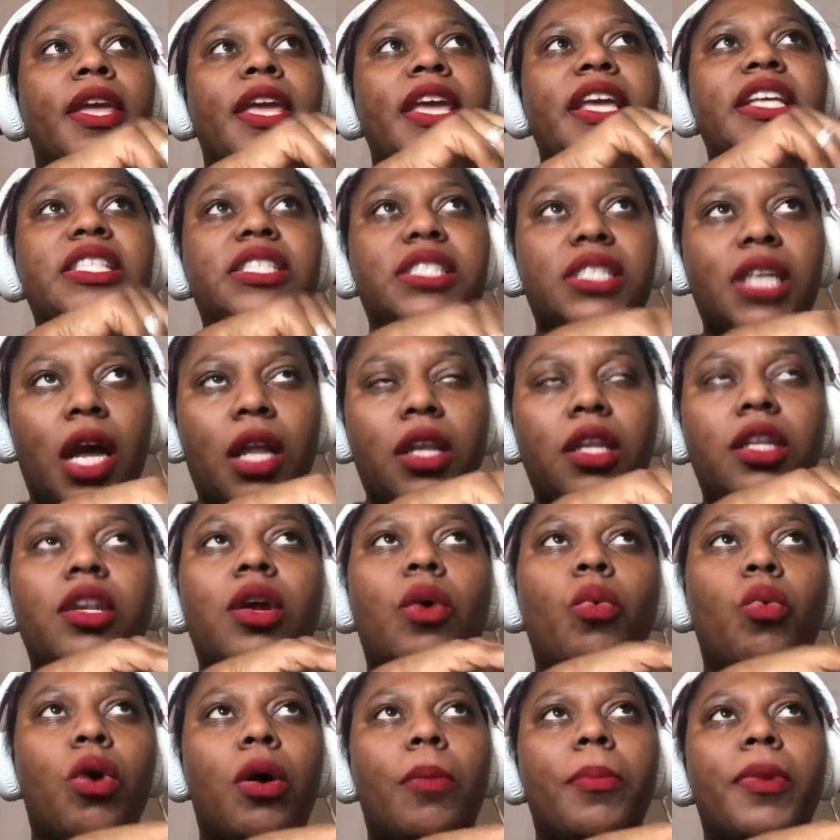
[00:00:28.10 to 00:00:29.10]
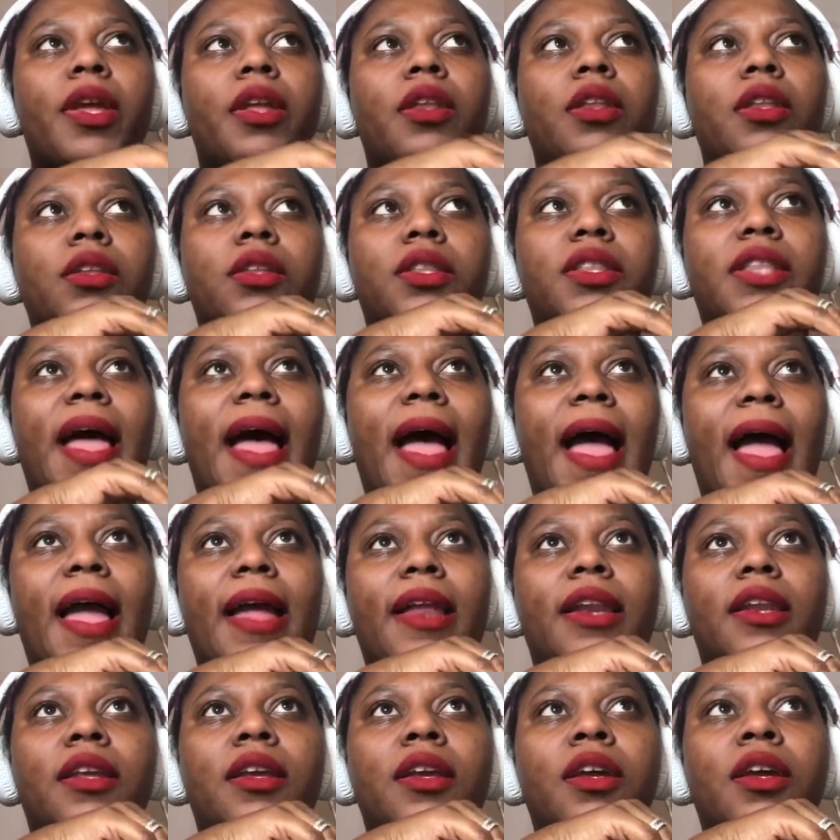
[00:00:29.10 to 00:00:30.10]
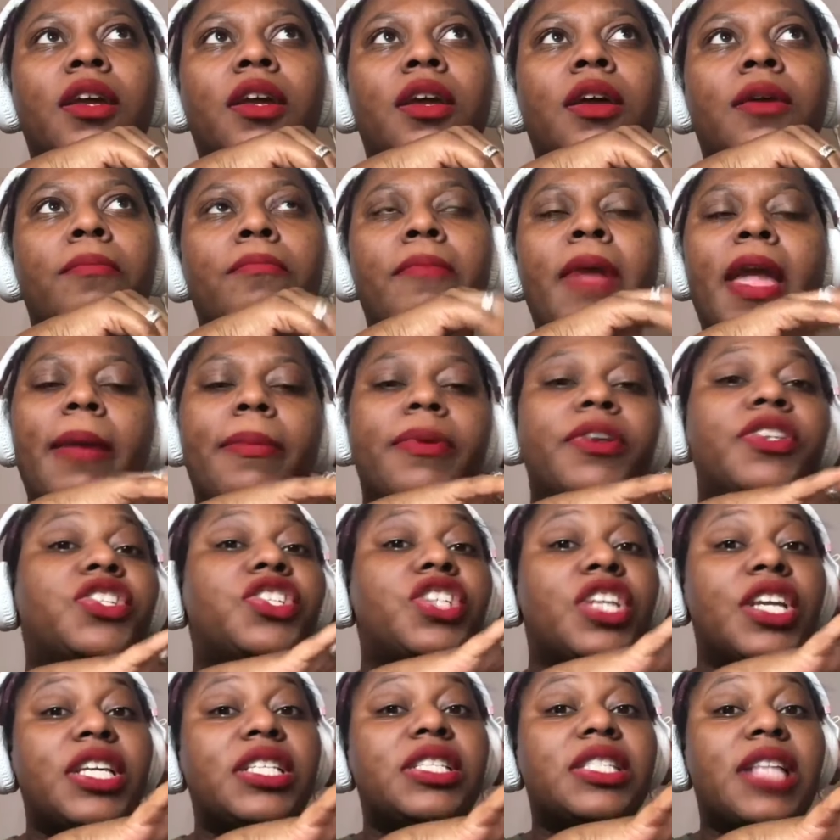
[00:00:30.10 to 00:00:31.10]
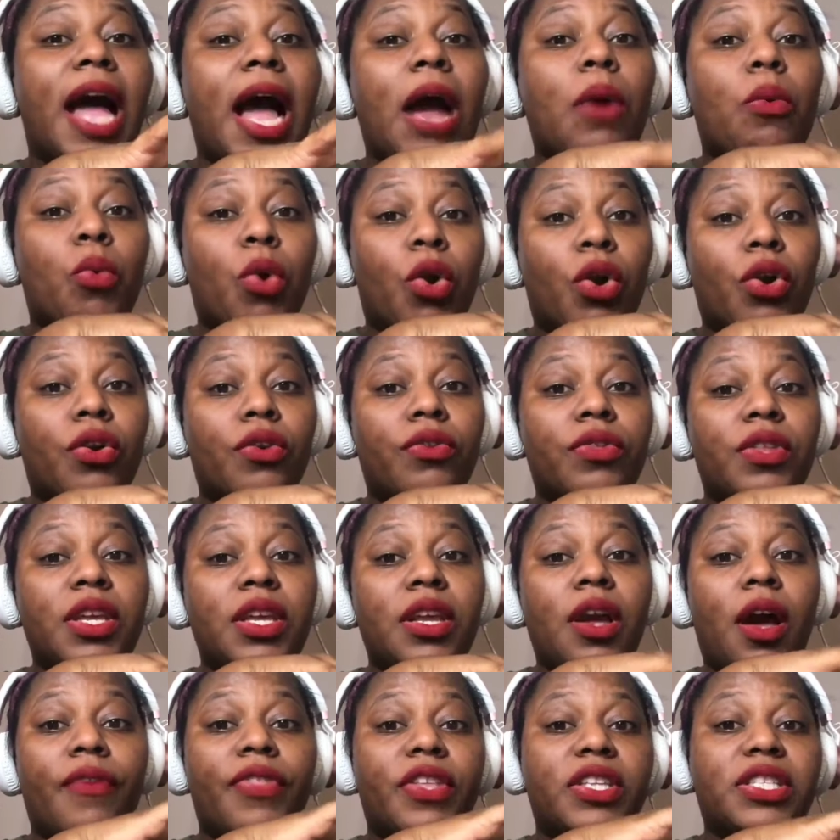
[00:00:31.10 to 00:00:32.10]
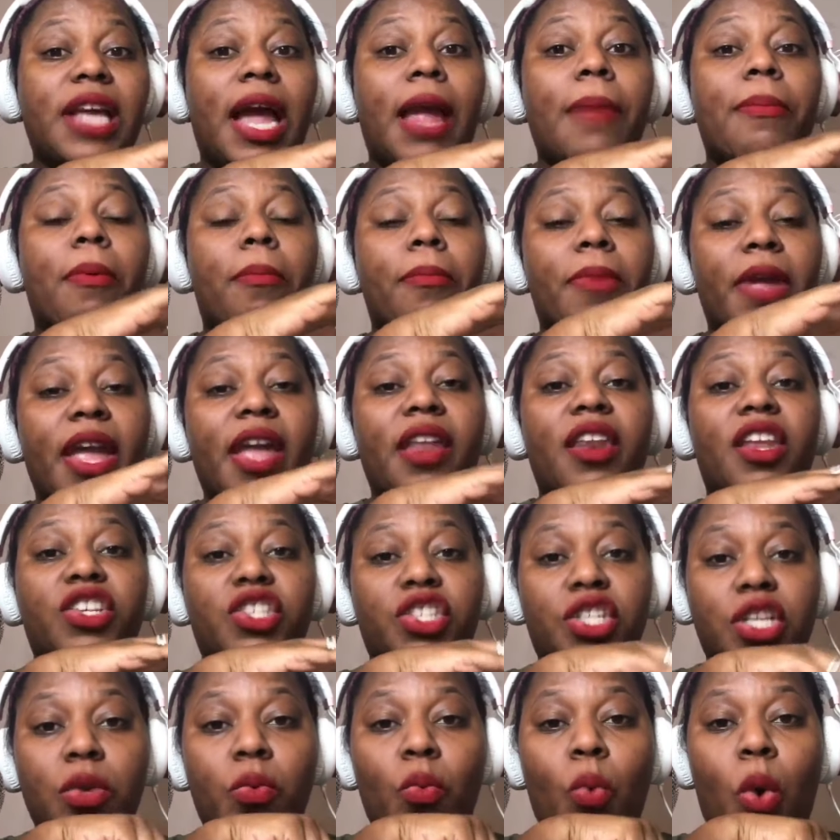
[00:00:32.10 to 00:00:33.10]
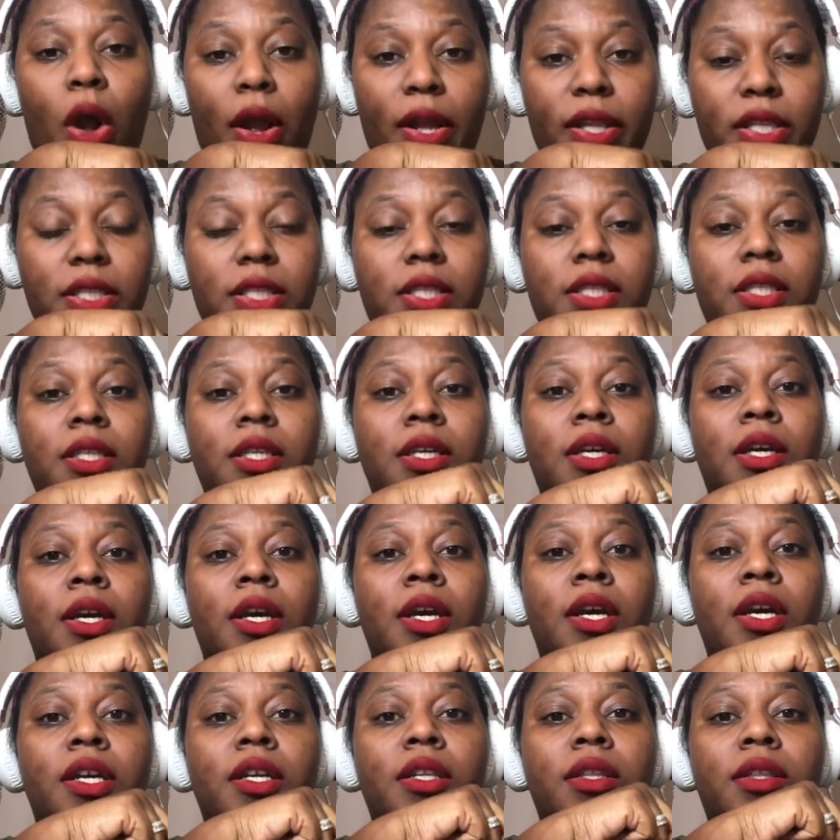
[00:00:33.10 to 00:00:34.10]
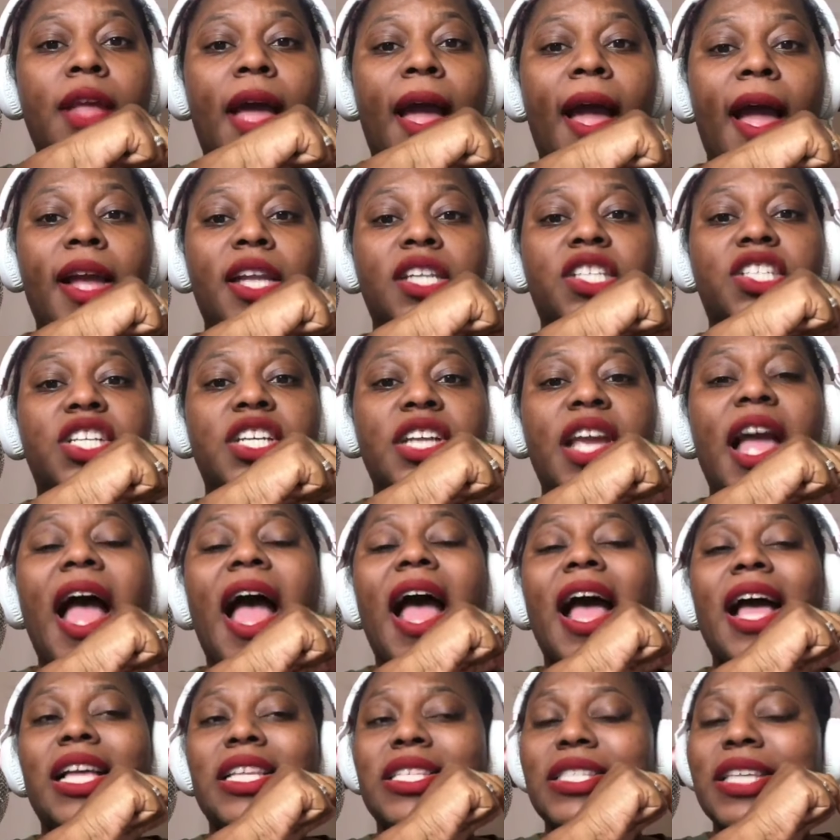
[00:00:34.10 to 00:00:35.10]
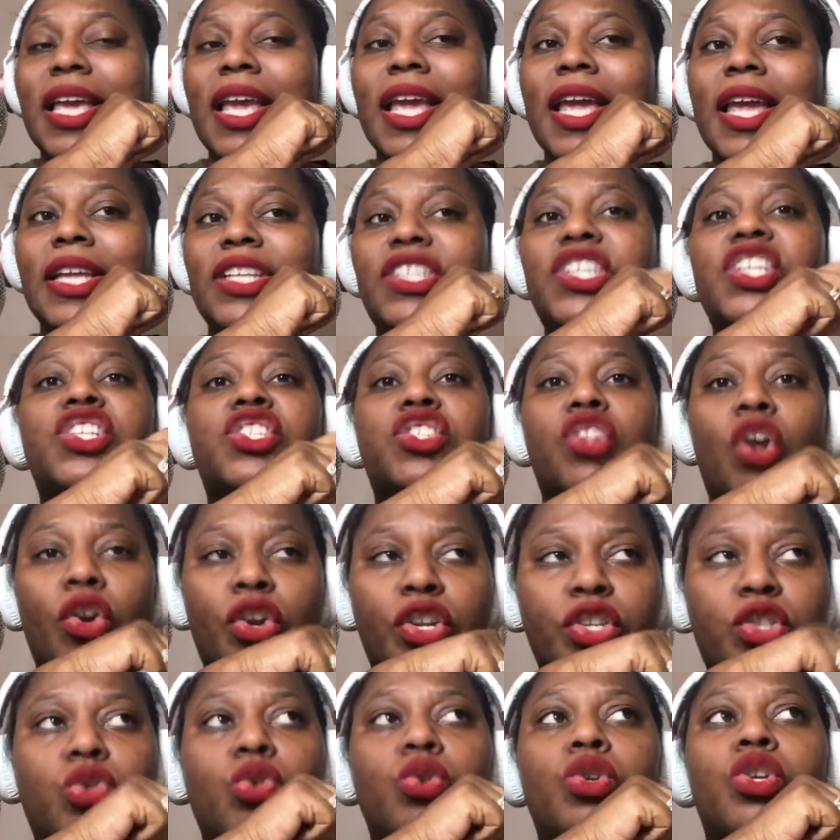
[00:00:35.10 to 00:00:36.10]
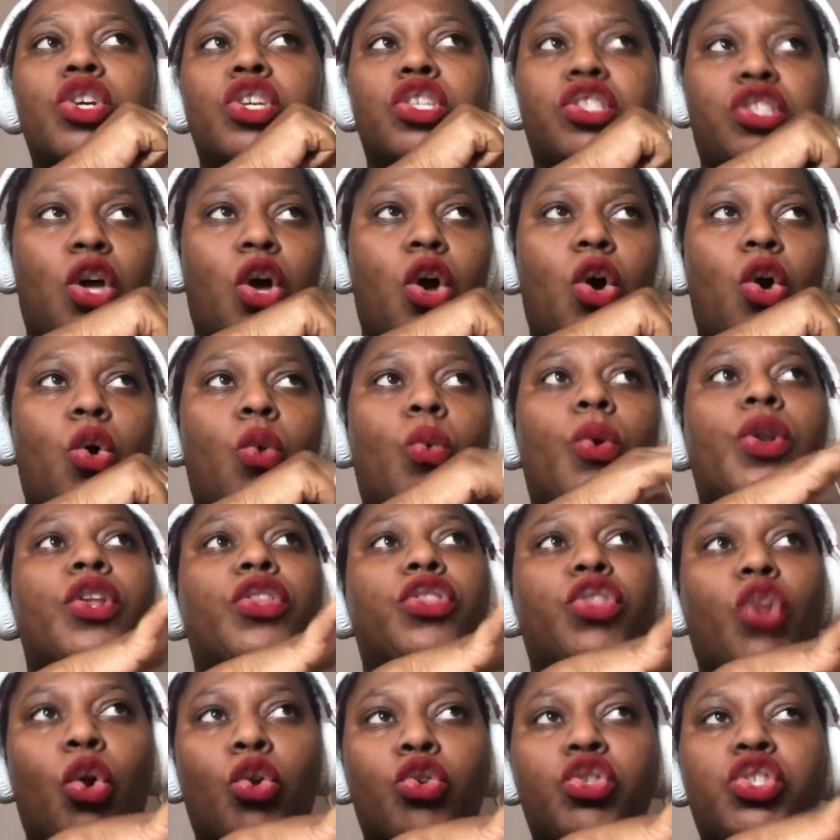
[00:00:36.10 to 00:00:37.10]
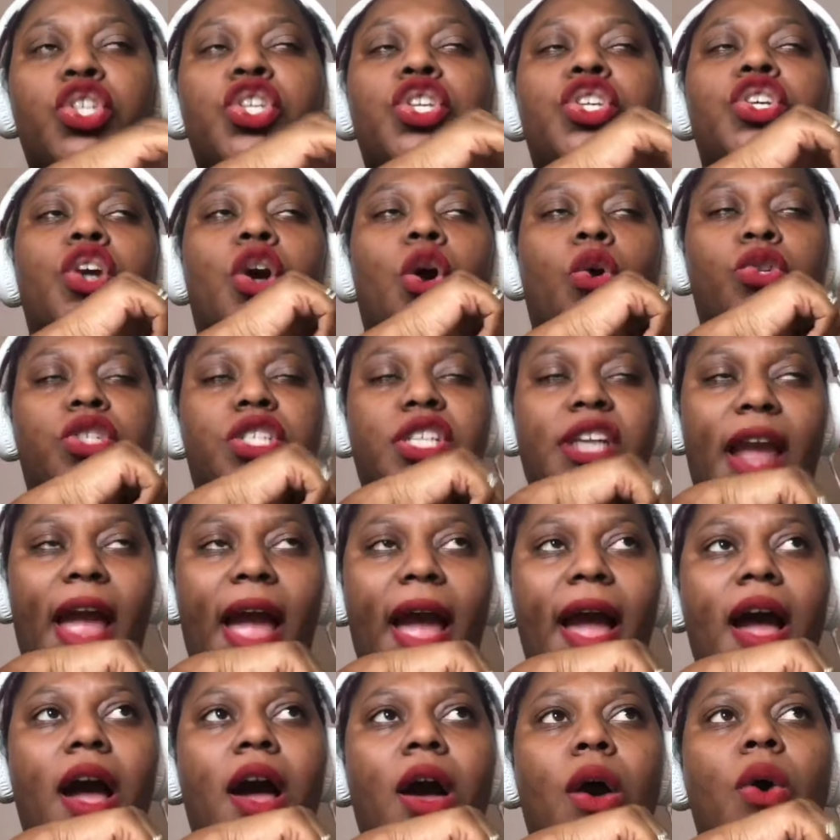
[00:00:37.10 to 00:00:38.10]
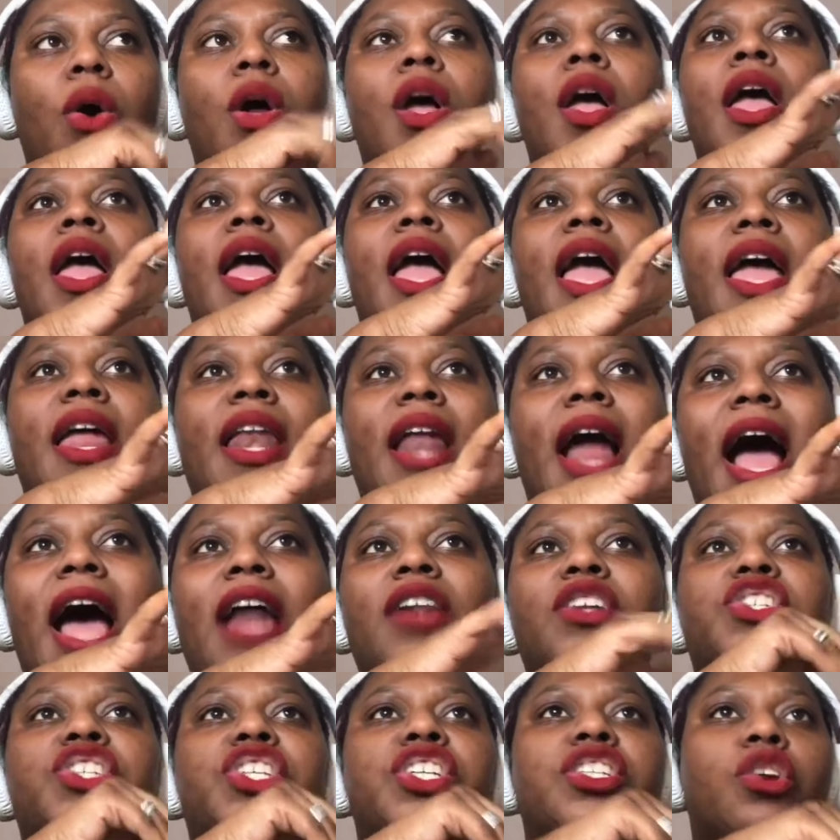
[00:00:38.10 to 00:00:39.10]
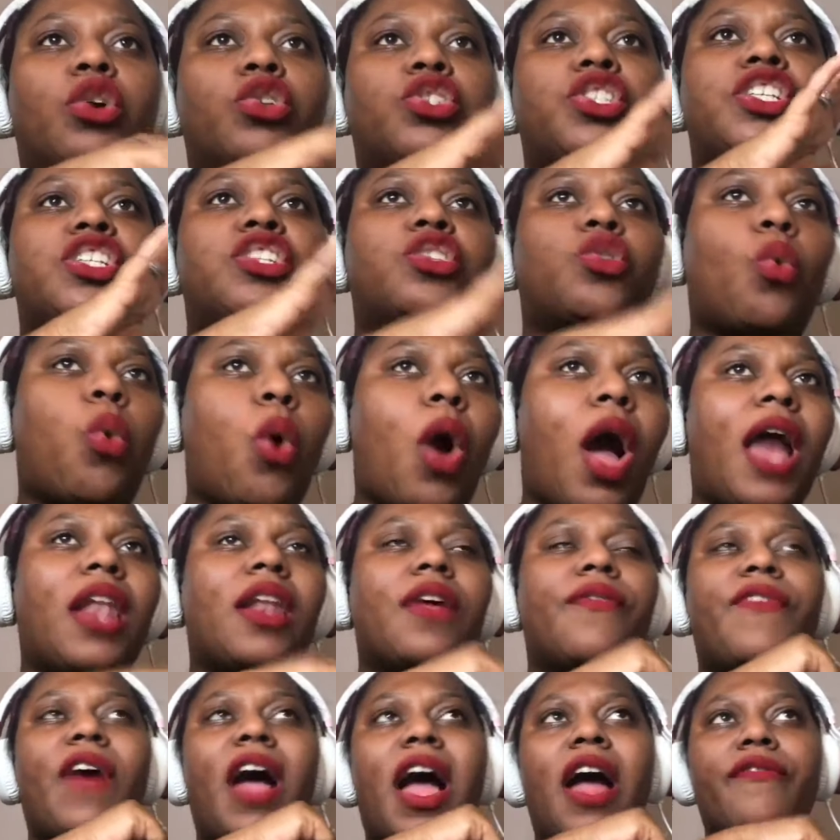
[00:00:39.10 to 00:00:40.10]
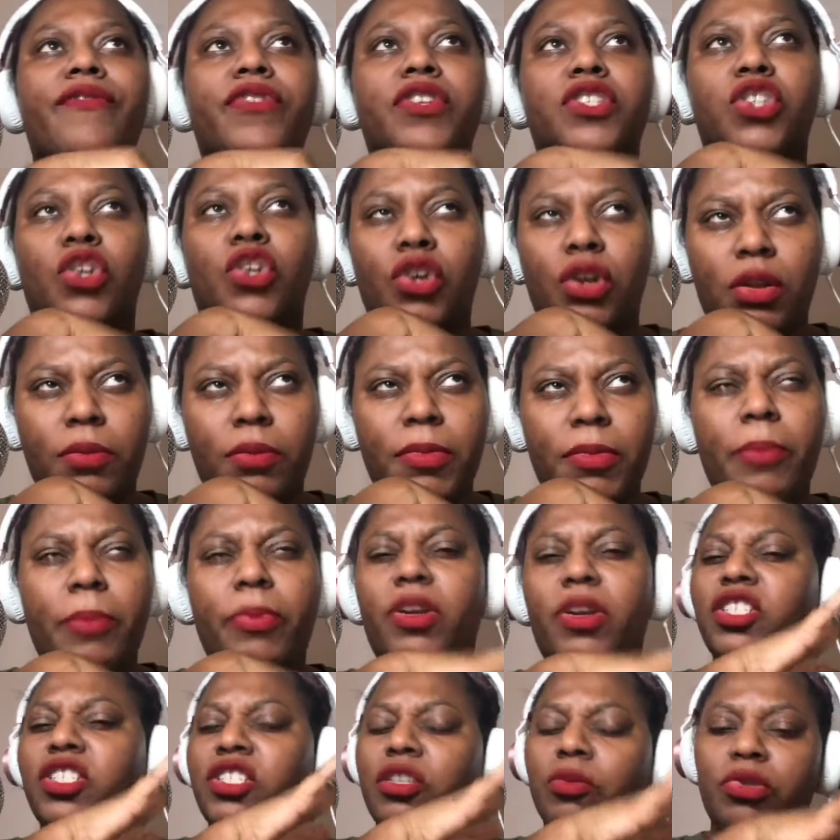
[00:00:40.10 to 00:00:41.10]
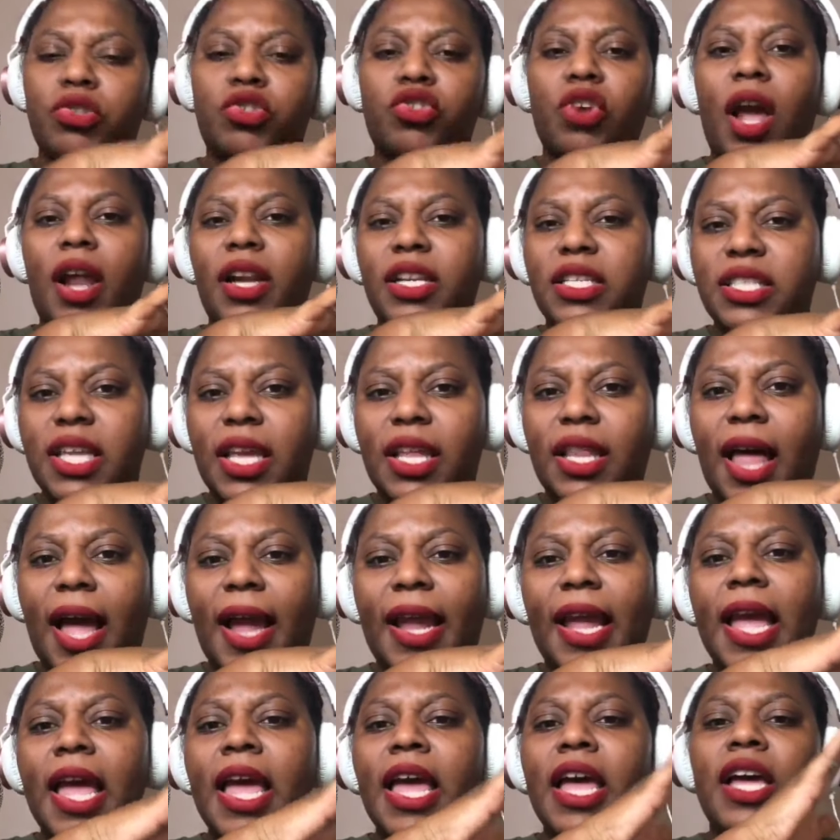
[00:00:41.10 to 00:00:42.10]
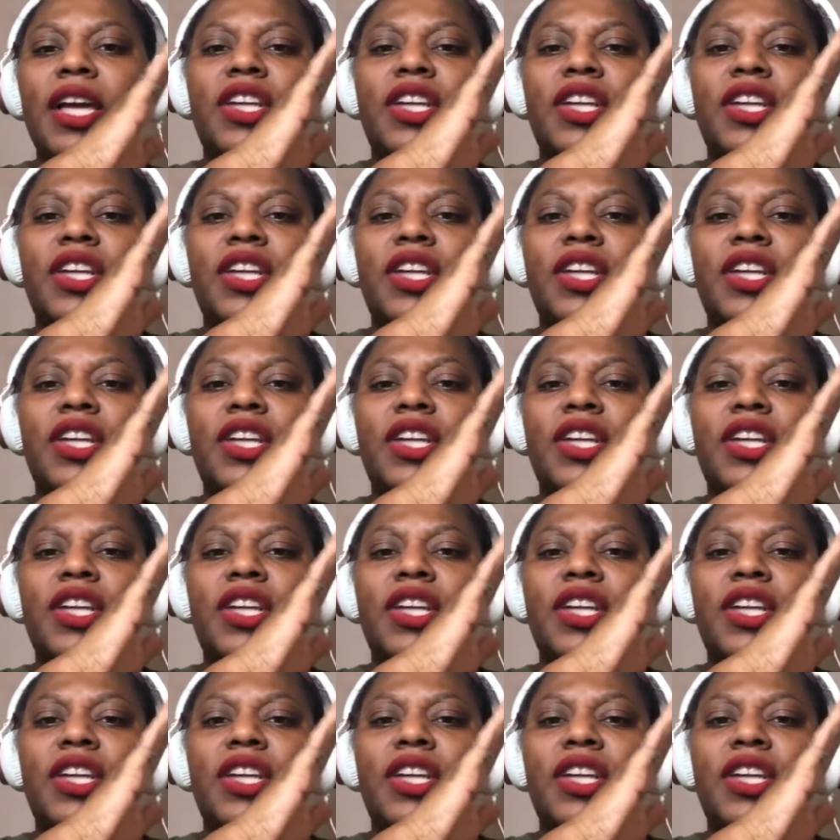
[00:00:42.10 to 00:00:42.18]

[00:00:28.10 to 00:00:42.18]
he's telling a woman that maybe she's not worthy of the type of man that she wants, that she has she's 32 years old with a 13-year-old child, and how does she know she's qualified for certain men? Because she was trying to say, like,